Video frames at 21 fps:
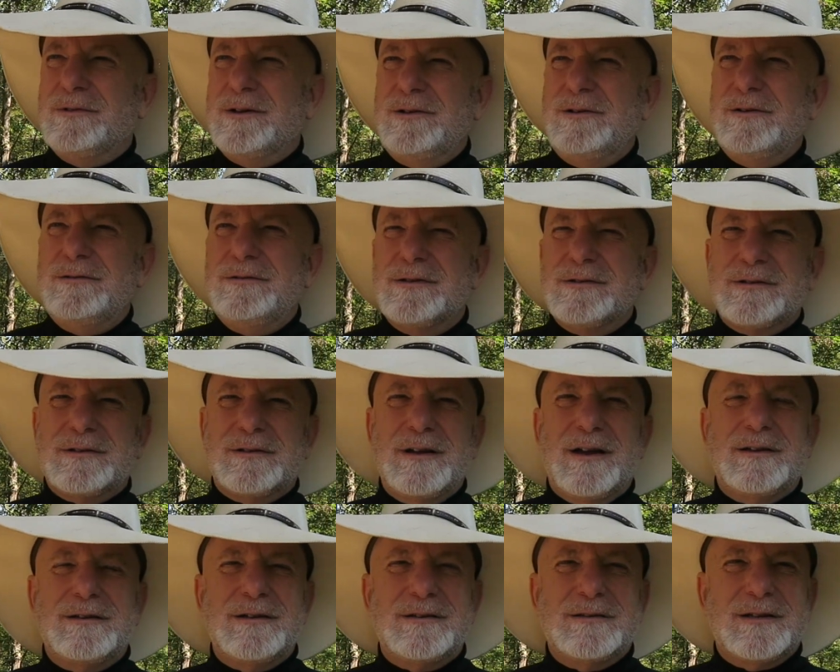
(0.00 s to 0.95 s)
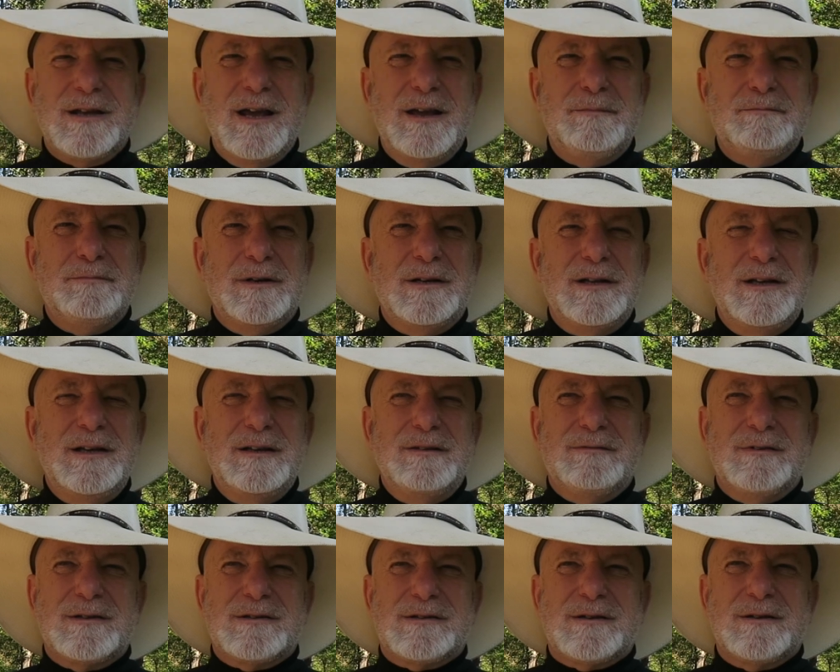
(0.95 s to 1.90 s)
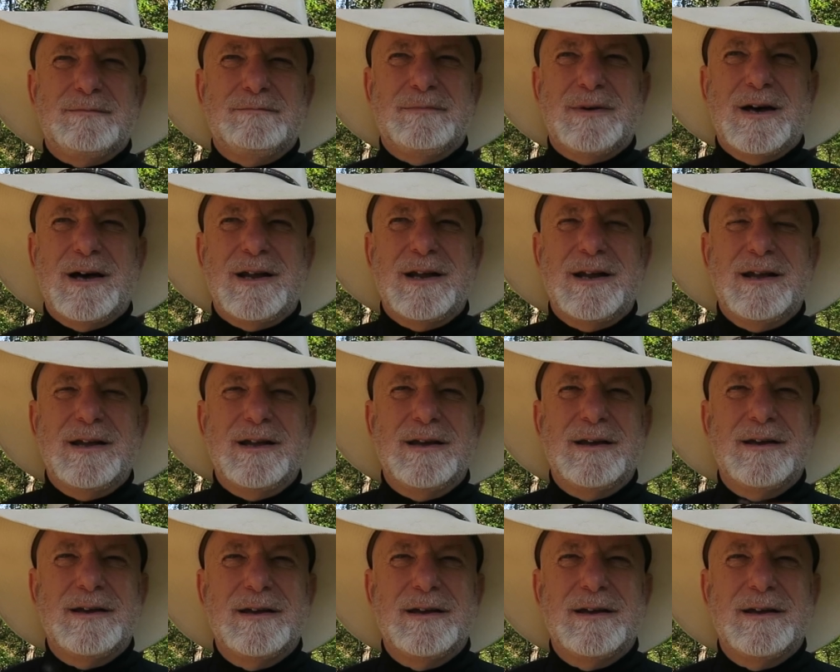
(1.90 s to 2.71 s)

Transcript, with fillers: Well, you just, I just can't believe that somebody